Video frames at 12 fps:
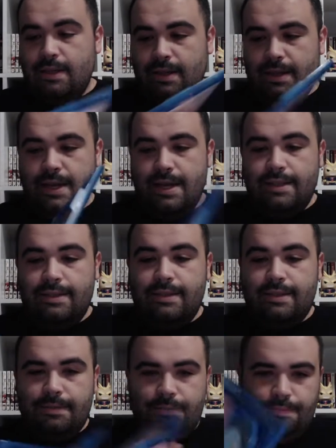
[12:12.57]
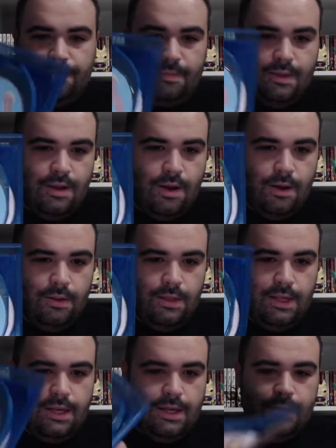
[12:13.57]
You get all
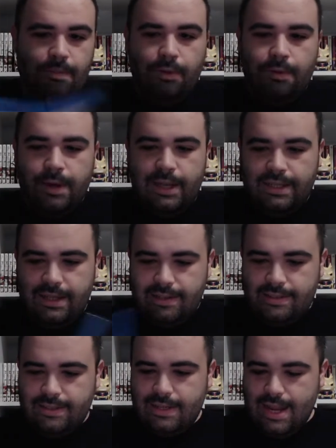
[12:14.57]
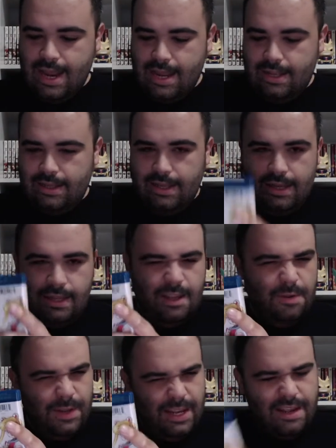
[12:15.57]
the uh, Blu-ray discs and the
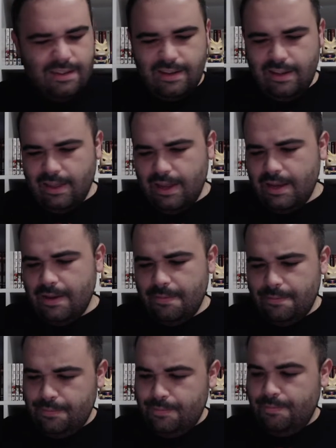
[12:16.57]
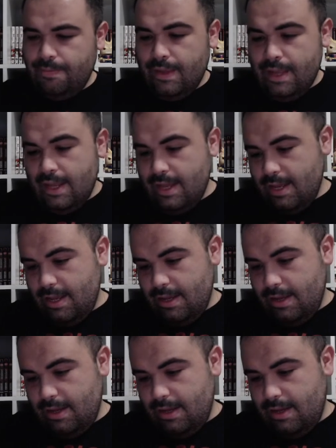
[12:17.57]
D V Ds, I think.
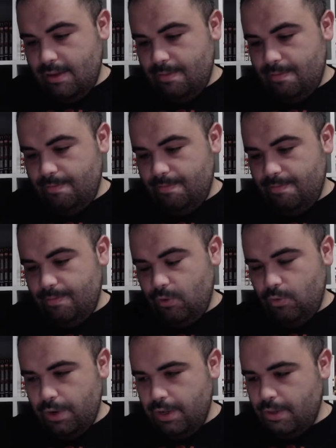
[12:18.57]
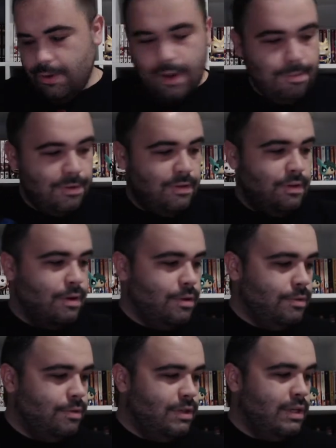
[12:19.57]
Um, twenty-three
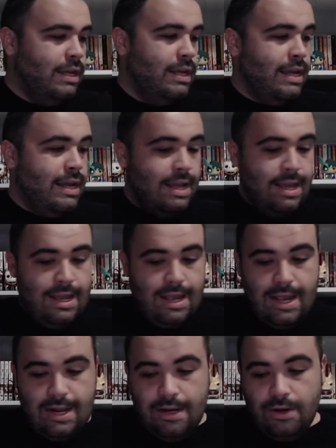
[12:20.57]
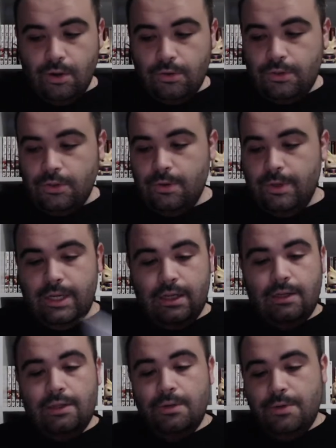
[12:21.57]
episodes. And it also
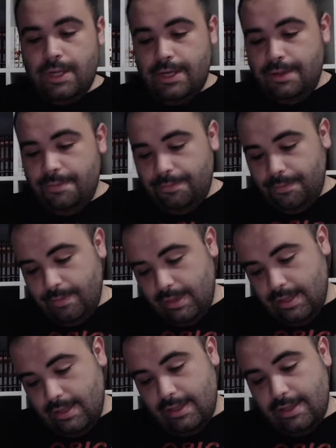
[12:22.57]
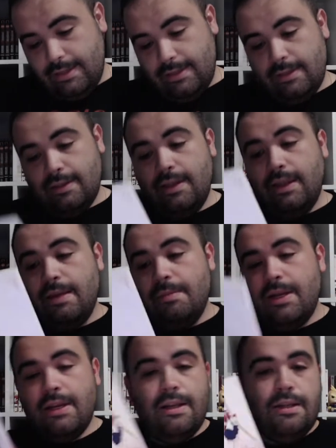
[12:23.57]
included this
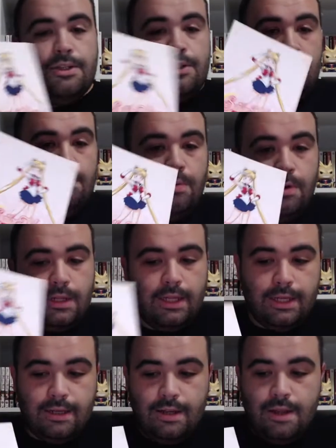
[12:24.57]
limited edition booklet,